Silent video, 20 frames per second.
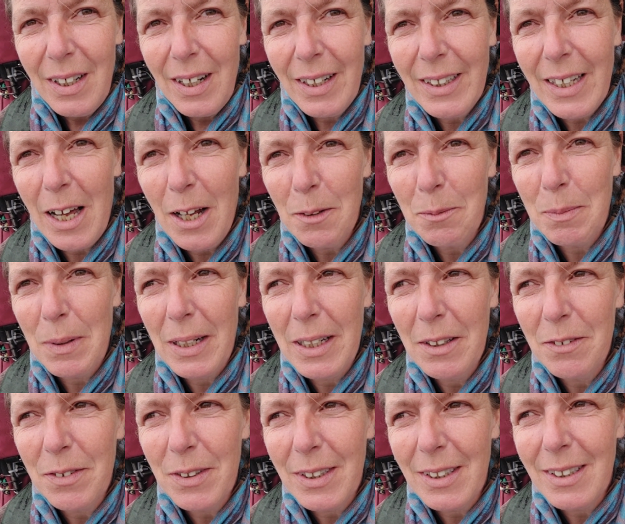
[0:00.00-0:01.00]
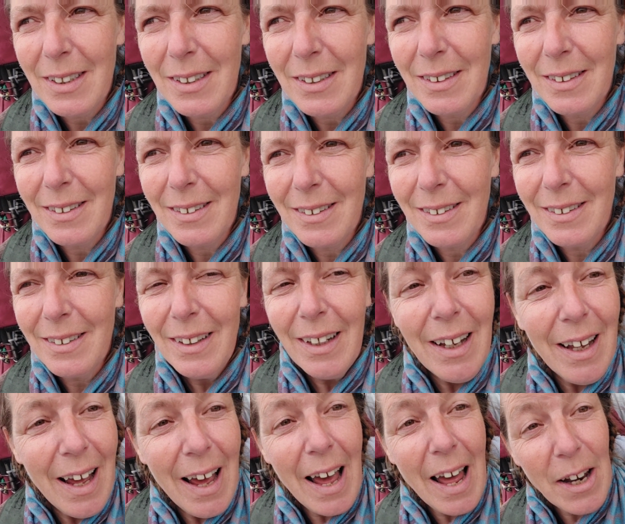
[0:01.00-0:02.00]
I can't believe it.
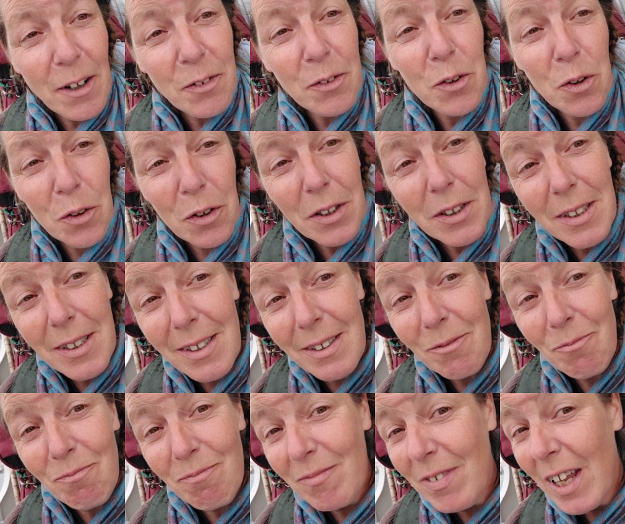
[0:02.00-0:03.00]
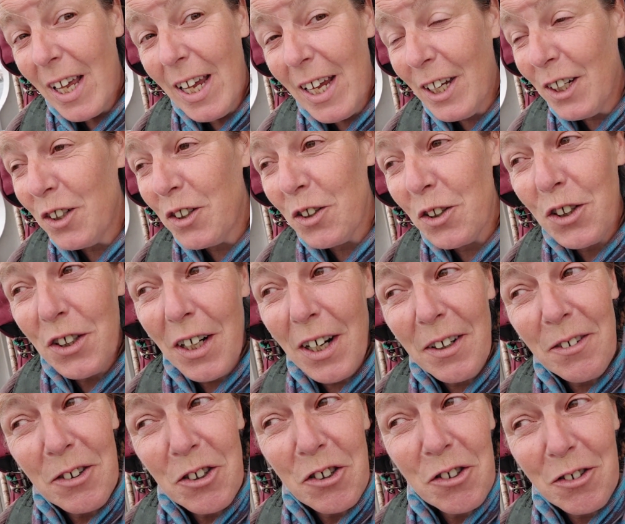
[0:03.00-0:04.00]
And of course, in good
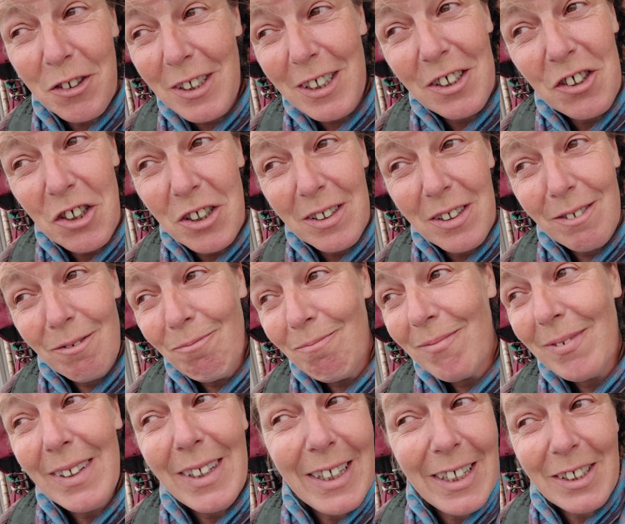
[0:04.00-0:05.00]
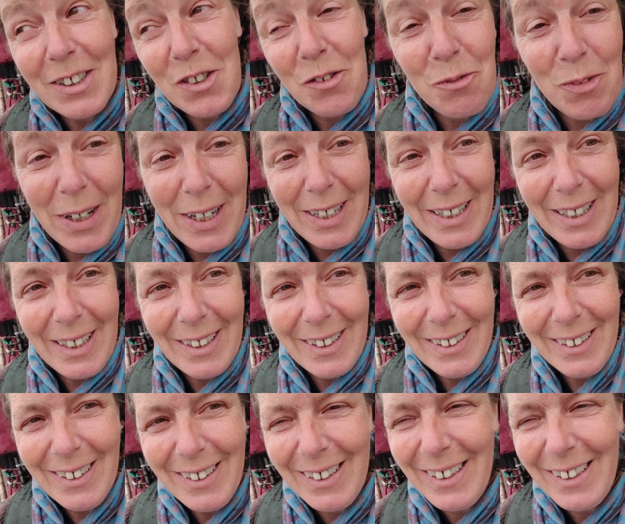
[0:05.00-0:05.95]
Irish tradition, it's raining.